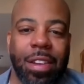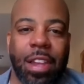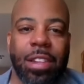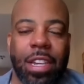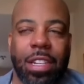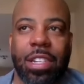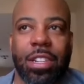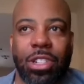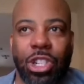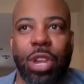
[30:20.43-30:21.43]
It's a
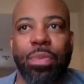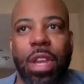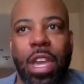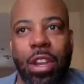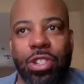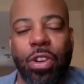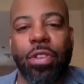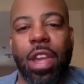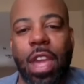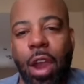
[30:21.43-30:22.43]
genuine
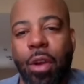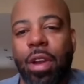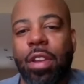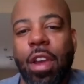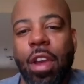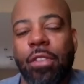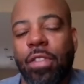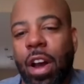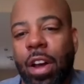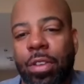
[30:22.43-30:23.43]
concern and caring
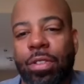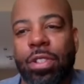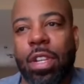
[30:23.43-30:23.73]
for others.